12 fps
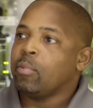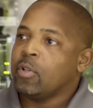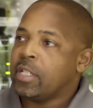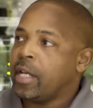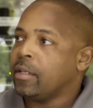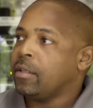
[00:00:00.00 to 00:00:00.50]

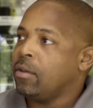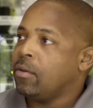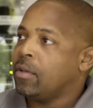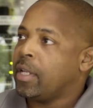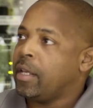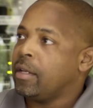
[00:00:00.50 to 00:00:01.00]
protect
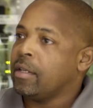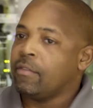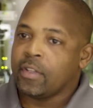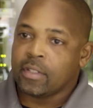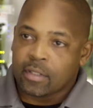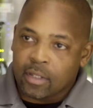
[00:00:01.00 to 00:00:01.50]
your data. If
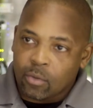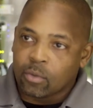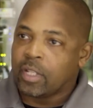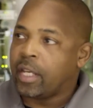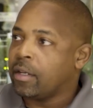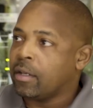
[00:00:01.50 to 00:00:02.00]
it's
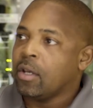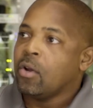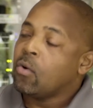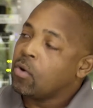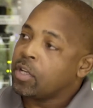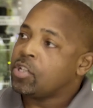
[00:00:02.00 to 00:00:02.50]
SQL data
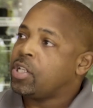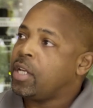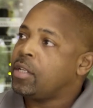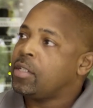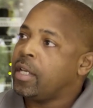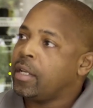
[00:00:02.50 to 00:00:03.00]
or
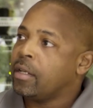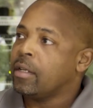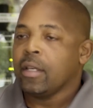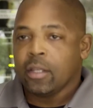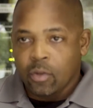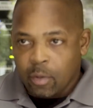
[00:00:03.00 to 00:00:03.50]
Exchange data,
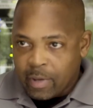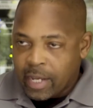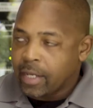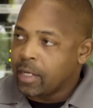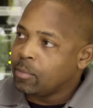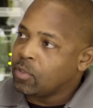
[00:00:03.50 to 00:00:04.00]
you can
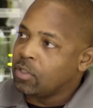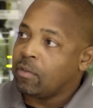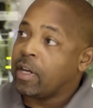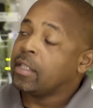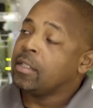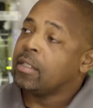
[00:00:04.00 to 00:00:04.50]
back it up
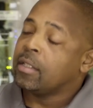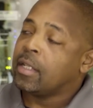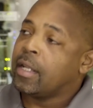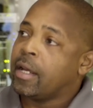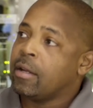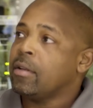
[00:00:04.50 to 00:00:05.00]
directly to the
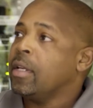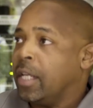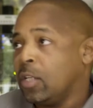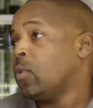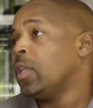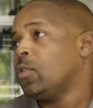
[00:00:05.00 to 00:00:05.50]
cloud,
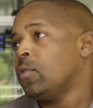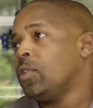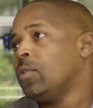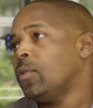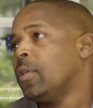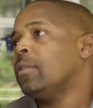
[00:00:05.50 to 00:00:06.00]
as well as
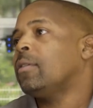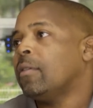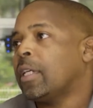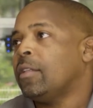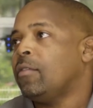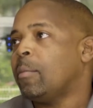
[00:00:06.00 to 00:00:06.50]
restore it
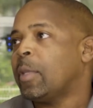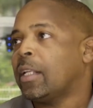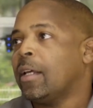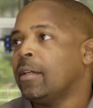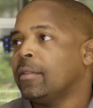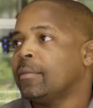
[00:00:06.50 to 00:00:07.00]
directly from the
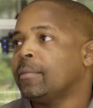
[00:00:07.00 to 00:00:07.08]
cloud.